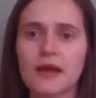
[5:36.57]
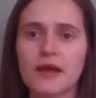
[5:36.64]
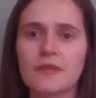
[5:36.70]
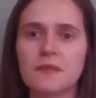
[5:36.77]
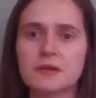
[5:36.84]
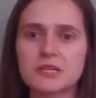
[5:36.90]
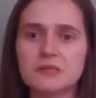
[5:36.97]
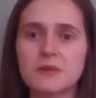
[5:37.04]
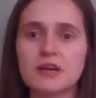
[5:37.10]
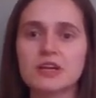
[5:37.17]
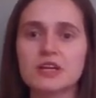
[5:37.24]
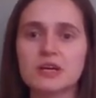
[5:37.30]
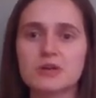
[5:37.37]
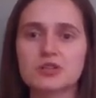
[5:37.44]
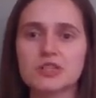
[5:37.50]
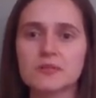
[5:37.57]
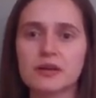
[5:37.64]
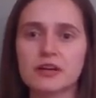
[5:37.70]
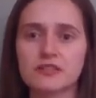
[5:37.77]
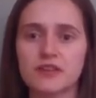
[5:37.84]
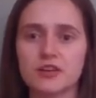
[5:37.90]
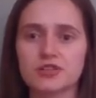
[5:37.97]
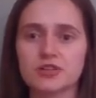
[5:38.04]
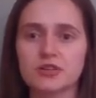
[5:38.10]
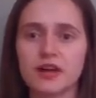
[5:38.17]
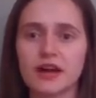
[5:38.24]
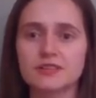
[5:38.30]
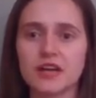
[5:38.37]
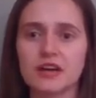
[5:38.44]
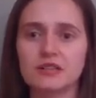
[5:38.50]
This has been hugely beneficial
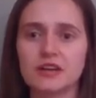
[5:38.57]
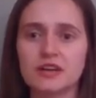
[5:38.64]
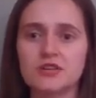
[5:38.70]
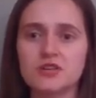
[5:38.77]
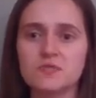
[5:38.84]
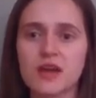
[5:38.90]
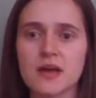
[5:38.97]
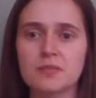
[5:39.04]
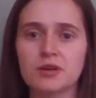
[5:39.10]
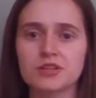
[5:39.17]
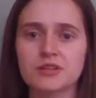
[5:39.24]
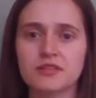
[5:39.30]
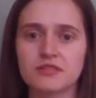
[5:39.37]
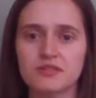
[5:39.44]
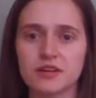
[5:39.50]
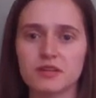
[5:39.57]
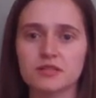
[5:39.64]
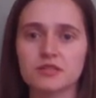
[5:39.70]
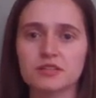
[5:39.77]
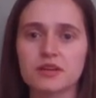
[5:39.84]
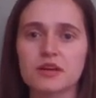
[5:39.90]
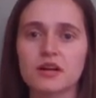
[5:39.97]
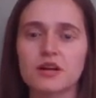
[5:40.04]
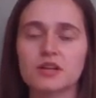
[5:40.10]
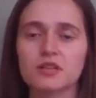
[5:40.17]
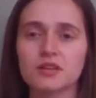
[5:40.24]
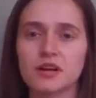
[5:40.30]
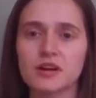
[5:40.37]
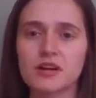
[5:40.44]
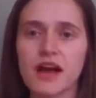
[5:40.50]
as I read new papers in the field,
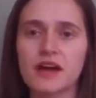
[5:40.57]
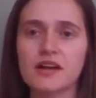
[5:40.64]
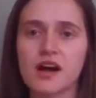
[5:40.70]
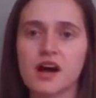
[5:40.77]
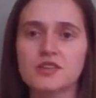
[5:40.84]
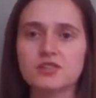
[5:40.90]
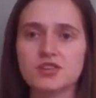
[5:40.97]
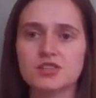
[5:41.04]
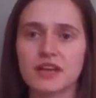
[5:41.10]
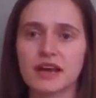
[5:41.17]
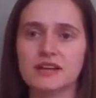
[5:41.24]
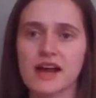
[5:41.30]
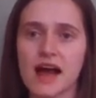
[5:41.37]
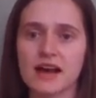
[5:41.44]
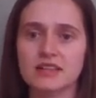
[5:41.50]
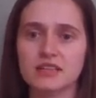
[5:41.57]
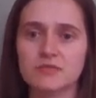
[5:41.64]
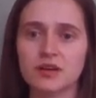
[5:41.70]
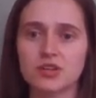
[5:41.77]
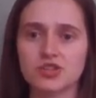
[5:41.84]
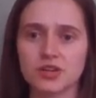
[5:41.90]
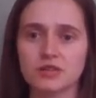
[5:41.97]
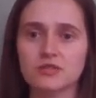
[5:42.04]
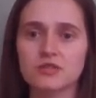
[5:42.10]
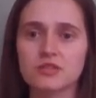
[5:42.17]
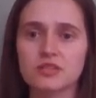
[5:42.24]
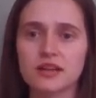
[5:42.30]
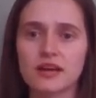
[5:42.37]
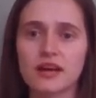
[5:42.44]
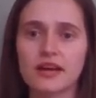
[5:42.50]
learn how to understand academic
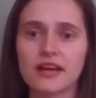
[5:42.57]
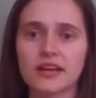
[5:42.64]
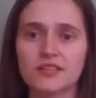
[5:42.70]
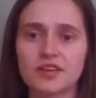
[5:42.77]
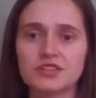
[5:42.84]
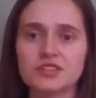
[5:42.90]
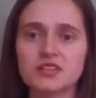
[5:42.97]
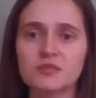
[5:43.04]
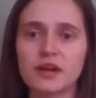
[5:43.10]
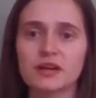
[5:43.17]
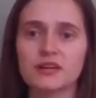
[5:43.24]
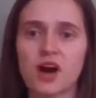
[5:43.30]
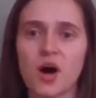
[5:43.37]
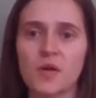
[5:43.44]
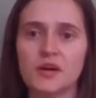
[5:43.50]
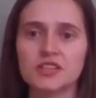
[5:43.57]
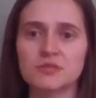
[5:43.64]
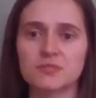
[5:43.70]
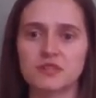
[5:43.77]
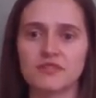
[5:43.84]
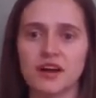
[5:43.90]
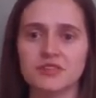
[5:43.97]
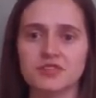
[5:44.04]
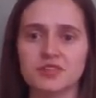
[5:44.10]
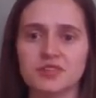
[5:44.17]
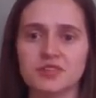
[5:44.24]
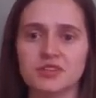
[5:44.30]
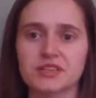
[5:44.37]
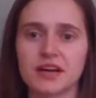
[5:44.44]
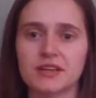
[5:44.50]
journals, and listen to my colleagues and professors
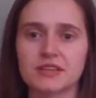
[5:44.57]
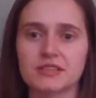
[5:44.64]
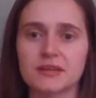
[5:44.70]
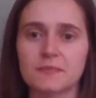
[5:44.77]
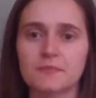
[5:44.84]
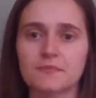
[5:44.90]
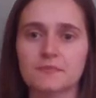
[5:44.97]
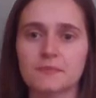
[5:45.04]
discuss them.